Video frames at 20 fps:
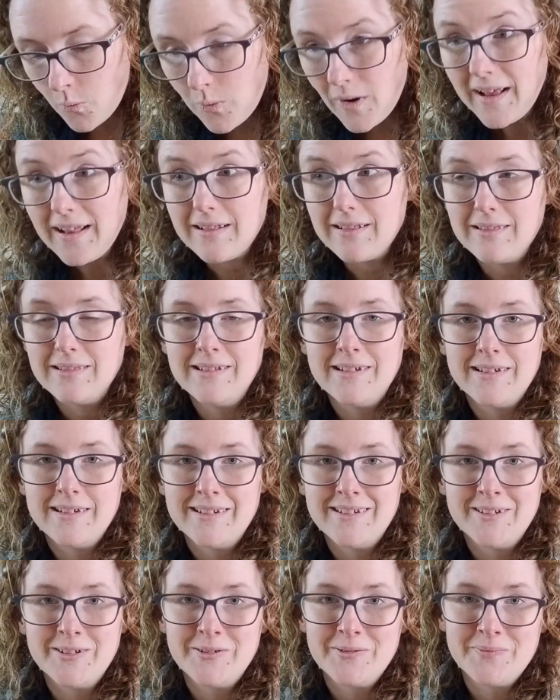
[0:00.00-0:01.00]
Well,
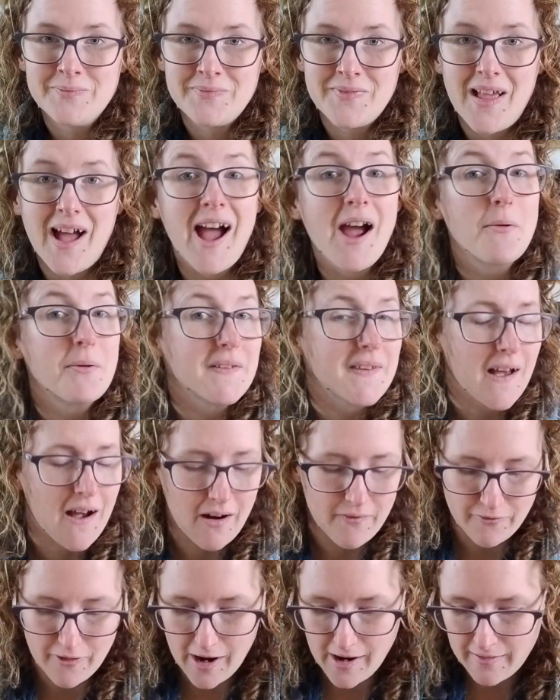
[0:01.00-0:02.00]
I was
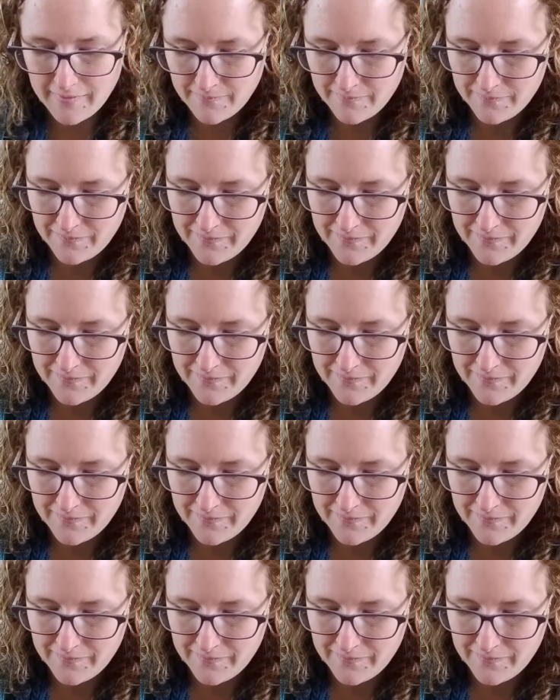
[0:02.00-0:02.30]
half right.